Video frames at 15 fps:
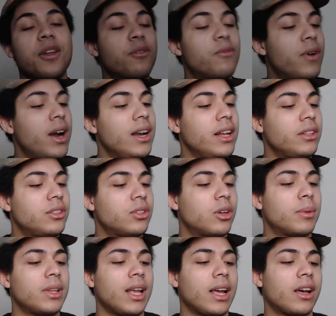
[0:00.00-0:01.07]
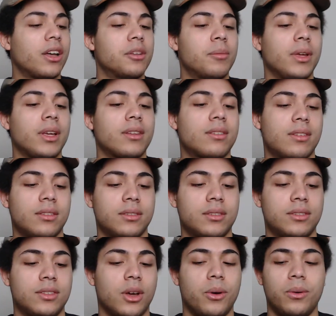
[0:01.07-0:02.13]
very little about economics,
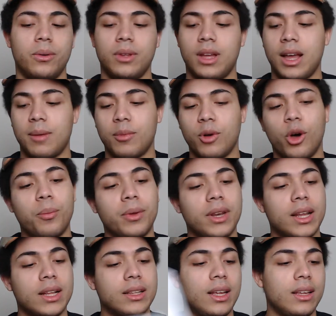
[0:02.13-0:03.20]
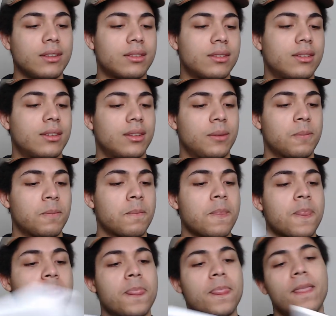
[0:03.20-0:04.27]
so I'm hoping that this
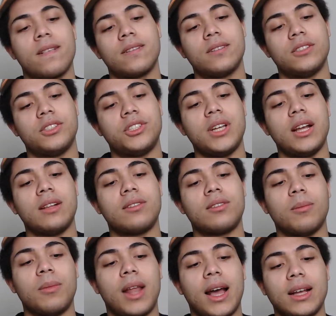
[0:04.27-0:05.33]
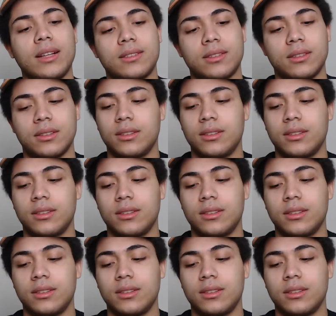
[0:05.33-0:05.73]
shed some light.